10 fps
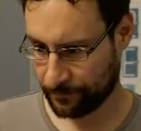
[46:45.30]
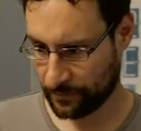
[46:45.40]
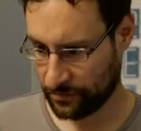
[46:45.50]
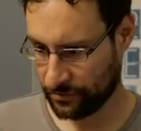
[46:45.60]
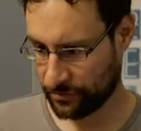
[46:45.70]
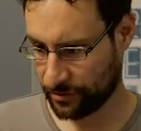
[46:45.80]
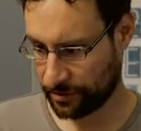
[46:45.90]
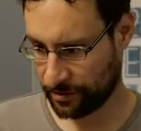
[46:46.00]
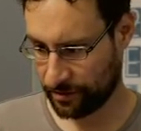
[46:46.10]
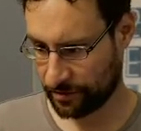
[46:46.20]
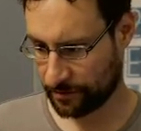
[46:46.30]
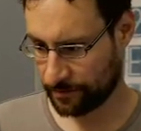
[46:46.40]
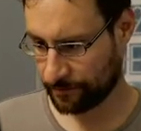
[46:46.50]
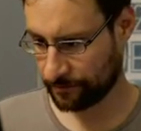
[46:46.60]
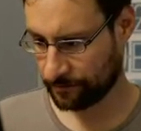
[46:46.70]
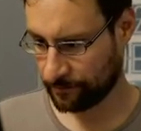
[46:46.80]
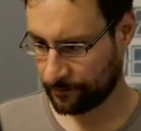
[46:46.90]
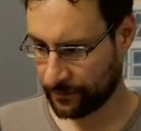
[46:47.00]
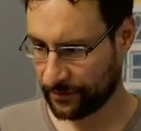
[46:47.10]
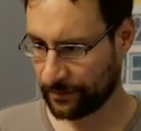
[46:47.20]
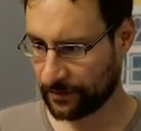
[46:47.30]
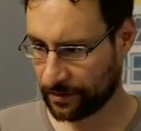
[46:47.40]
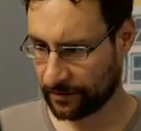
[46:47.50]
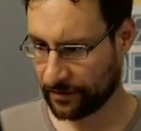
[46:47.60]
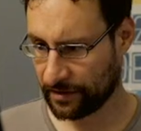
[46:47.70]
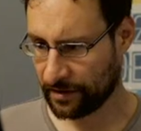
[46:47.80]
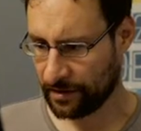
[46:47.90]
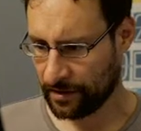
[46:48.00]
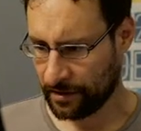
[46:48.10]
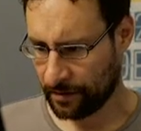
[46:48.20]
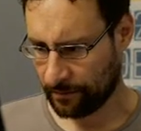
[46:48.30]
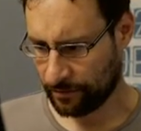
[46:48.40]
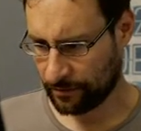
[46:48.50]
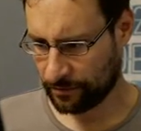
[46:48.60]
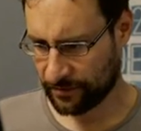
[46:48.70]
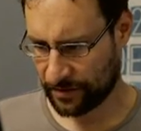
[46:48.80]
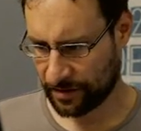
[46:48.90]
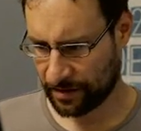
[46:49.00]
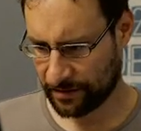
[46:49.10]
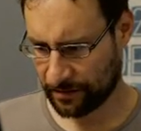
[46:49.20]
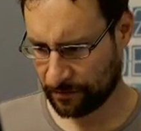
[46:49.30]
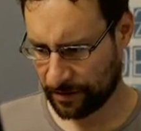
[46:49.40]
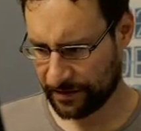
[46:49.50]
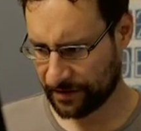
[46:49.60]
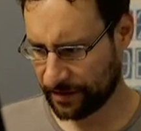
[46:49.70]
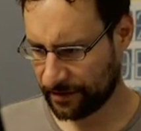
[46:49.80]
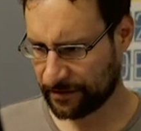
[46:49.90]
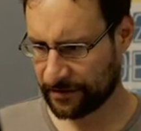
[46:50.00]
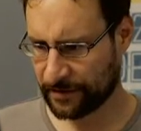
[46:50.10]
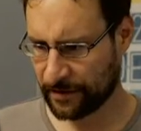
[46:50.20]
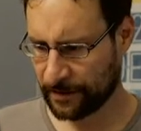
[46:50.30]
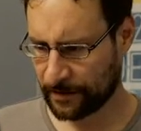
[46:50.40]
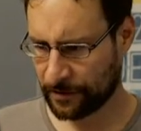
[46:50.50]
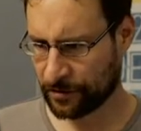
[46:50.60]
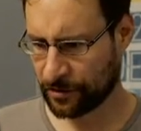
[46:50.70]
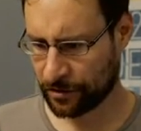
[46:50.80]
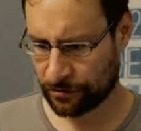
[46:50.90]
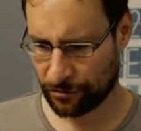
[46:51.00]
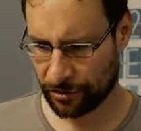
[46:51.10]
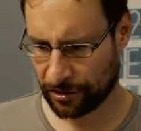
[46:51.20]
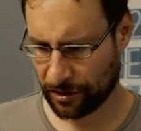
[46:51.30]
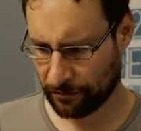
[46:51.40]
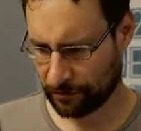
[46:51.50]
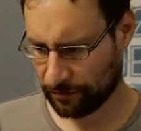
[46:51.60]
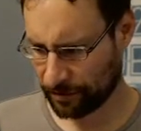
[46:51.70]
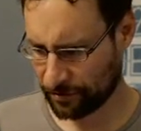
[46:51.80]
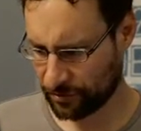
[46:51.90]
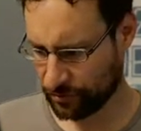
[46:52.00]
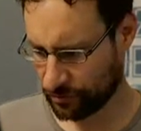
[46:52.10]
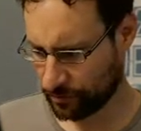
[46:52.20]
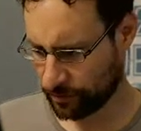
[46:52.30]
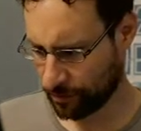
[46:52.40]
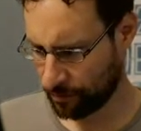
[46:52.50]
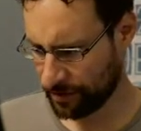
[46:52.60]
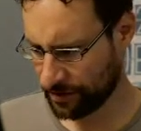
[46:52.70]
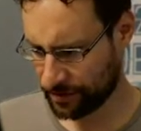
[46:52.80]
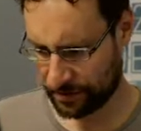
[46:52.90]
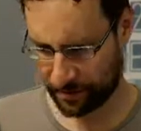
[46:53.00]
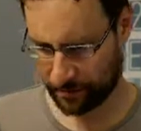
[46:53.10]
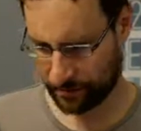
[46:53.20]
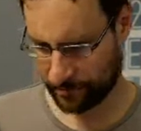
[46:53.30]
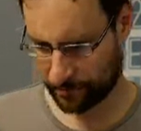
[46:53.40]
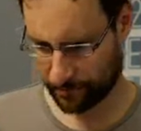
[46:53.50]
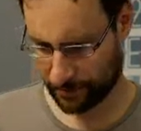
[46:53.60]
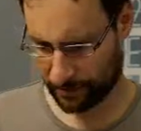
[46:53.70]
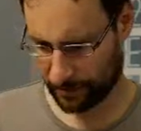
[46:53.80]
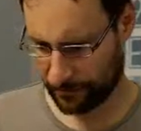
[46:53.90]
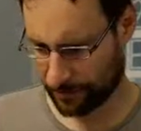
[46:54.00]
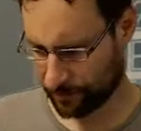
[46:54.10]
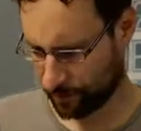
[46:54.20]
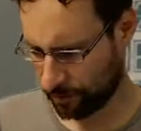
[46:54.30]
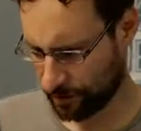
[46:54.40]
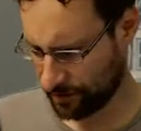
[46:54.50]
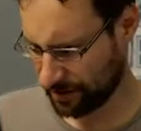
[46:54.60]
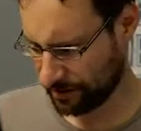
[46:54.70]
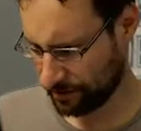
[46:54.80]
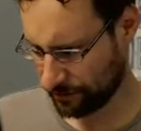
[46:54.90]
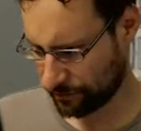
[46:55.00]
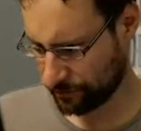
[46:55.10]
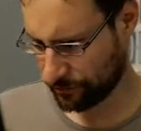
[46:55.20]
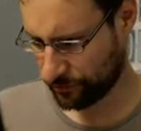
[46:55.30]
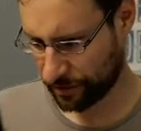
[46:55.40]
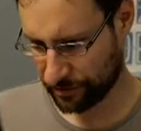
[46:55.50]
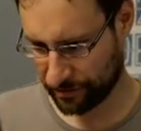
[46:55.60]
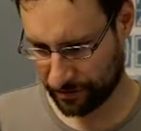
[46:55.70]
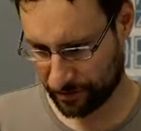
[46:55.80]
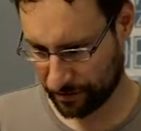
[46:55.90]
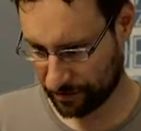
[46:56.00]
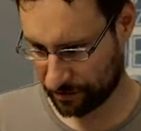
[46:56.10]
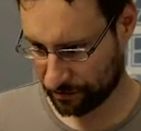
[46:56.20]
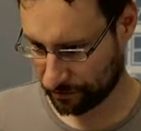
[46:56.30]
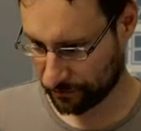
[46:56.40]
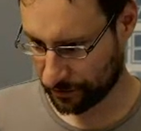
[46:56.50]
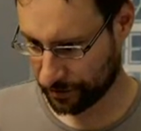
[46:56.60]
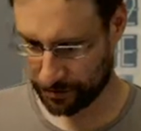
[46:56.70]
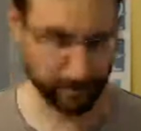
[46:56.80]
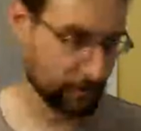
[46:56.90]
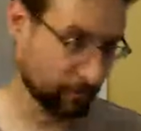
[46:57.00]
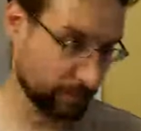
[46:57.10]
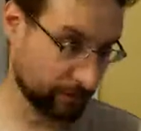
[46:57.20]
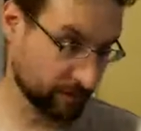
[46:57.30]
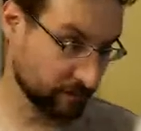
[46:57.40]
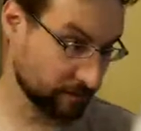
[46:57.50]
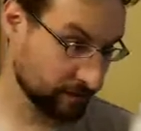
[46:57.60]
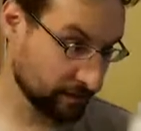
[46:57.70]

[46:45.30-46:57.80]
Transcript: Ninja here, something like that, because otherwise I think currently what will it do? Probably it will probably run in not working code path here.